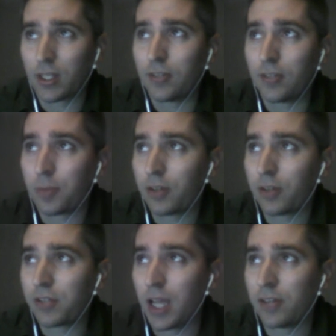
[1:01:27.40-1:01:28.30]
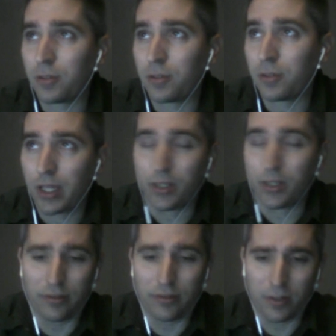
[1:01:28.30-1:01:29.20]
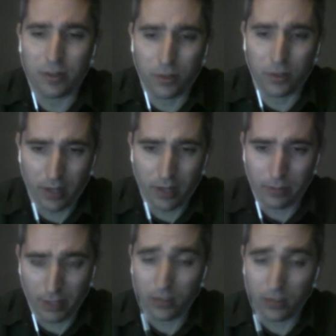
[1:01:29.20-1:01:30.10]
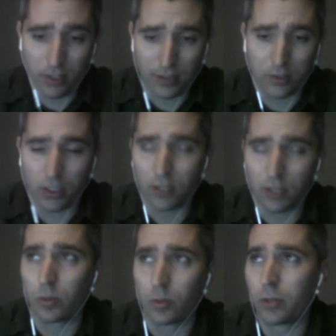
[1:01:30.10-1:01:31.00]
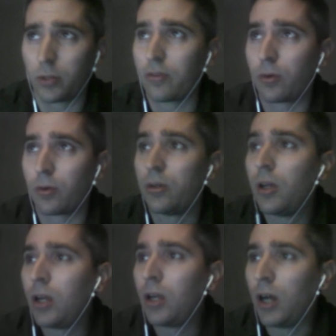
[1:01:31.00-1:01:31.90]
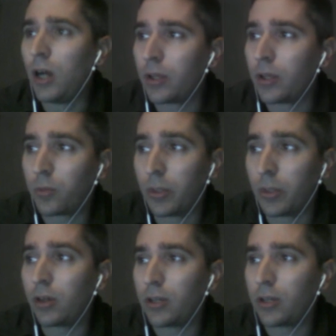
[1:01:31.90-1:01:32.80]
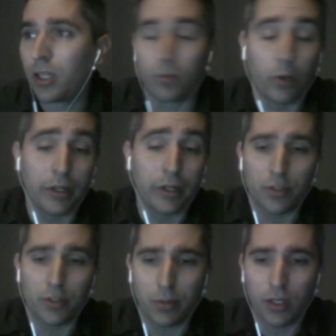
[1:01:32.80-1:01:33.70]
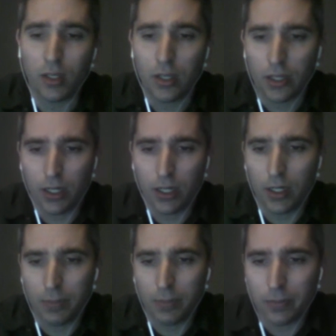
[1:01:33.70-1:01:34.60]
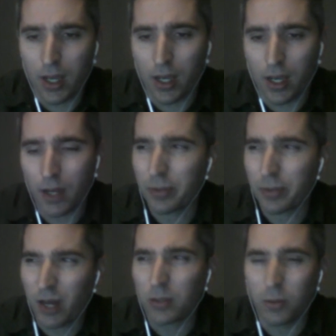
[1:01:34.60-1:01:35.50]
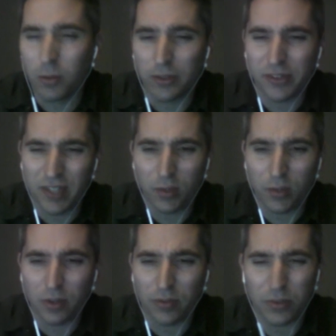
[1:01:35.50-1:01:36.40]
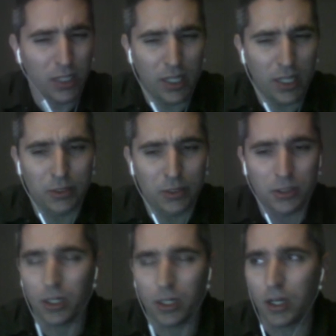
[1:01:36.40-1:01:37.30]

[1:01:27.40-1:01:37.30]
he's one of those guys who you play, you don't feel great about it, but he certainly could win a week for you. He could win a GPP. I probably would stay away from him in cash.